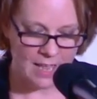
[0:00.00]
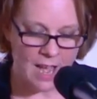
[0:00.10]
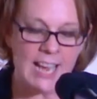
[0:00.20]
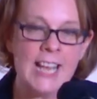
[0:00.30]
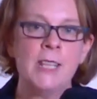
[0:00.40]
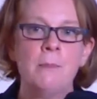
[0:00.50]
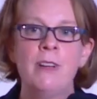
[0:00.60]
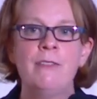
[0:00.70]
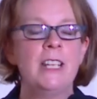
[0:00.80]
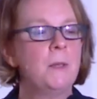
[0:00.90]
I had the
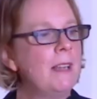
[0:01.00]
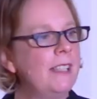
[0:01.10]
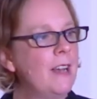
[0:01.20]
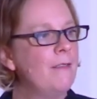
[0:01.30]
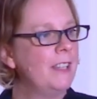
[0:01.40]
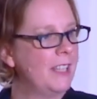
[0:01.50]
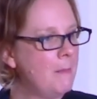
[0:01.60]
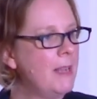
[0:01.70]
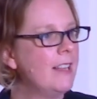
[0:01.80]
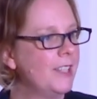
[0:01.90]
privilege myself this
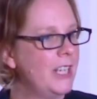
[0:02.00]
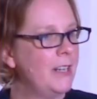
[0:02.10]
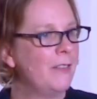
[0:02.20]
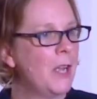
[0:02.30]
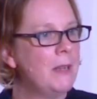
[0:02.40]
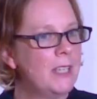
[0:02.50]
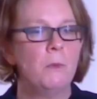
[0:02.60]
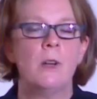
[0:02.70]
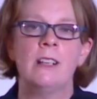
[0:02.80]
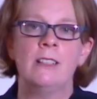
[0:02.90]
time last year of going
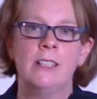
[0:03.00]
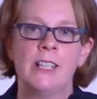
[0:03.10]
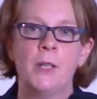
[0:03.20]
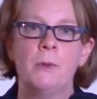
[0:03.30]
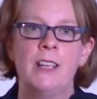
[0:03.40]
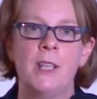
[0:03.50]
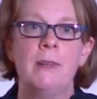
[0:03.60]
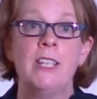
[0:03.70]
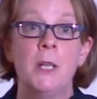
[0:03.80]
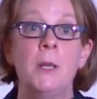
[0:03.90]
to look at the work that
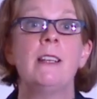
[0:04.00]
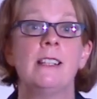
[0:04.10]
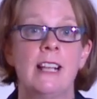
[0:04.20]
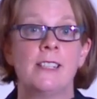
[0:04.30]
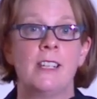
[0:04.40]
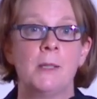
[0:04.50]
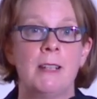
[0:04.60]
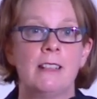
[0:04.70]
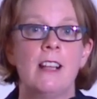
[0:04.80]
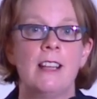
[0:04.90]
we're doing with
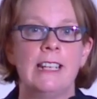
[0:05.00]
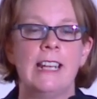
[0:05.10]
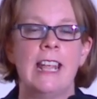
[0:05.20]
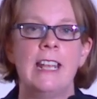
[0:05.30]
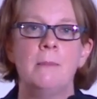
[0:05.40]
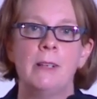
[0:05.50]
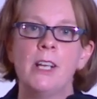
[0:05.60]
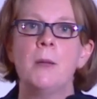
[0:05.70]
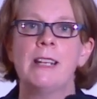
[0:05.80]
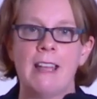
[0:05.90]
GlaxoSmithKline in
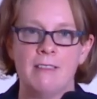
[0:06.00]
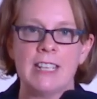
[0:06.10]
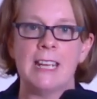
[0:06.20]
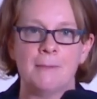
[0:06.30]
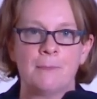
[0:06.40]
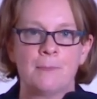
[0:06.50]
Bungoma County.